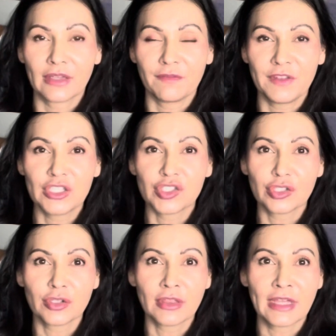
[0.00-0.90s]

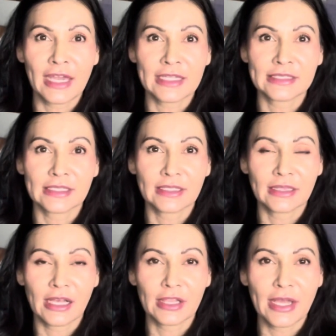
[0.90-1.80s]
feature that
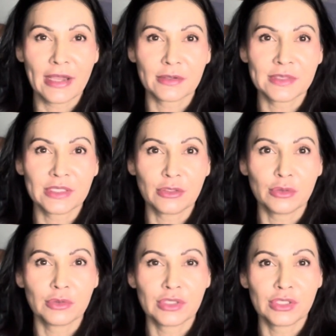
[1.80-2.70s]
allows
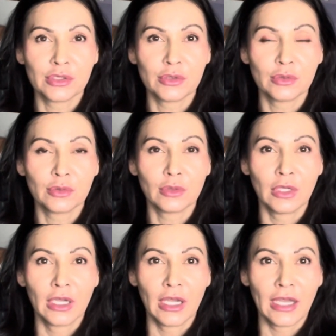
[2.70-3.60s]
you to
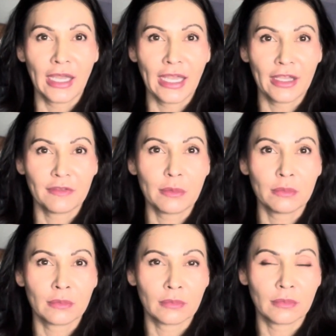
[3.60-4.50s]
have the
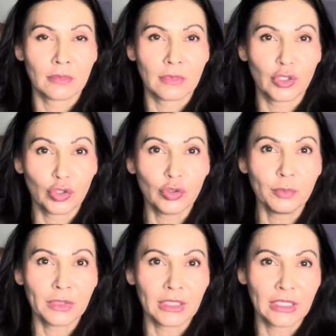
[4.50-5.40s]
hoop
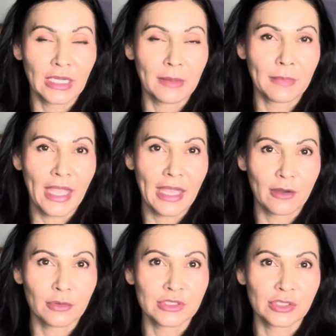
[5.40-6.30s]
come
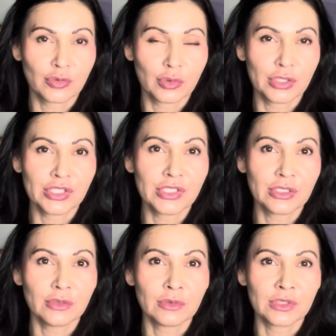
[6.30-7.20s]
out towards
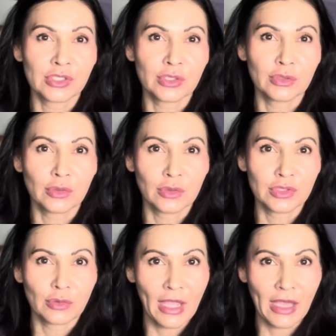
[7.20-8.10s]
you to
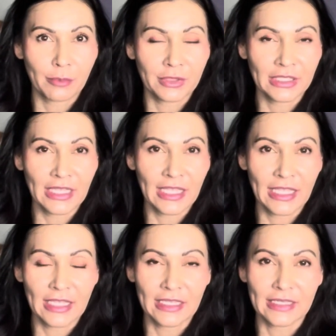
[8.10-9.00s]
do
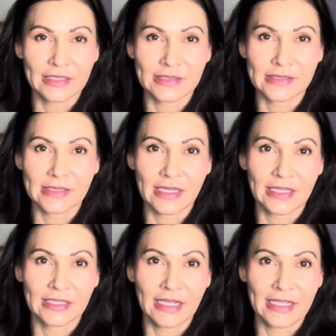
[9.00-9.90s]
applique is
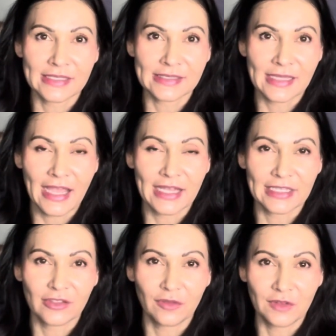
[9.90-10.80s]
a nice
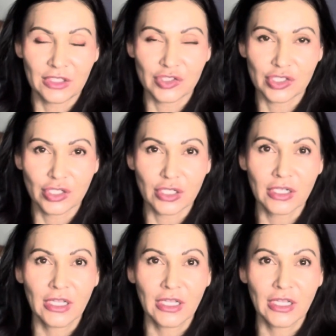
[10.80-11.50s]
added feature.